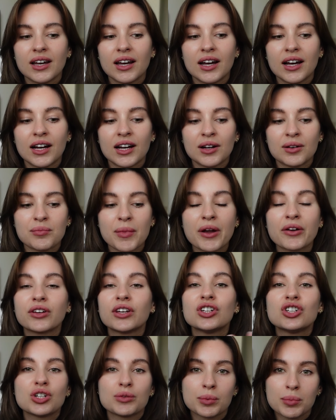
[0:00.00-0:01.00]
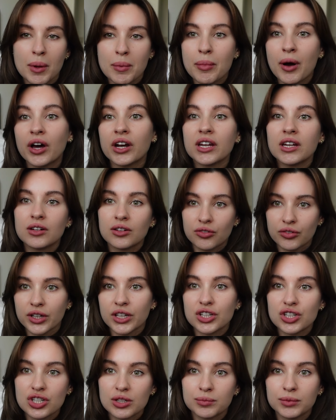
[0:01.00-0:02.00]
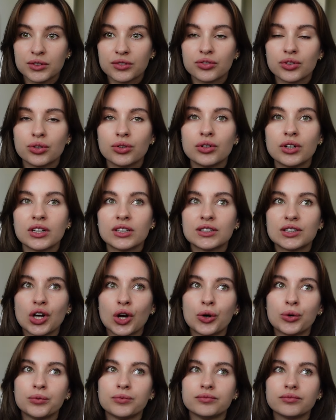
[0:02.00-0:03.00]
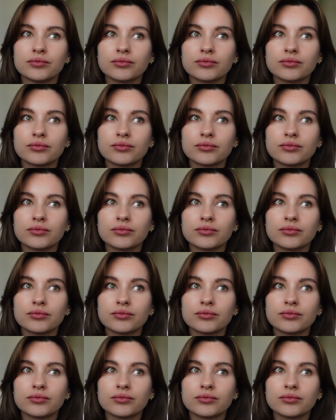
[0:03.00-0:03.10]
my relationship with my body and relationship to food. So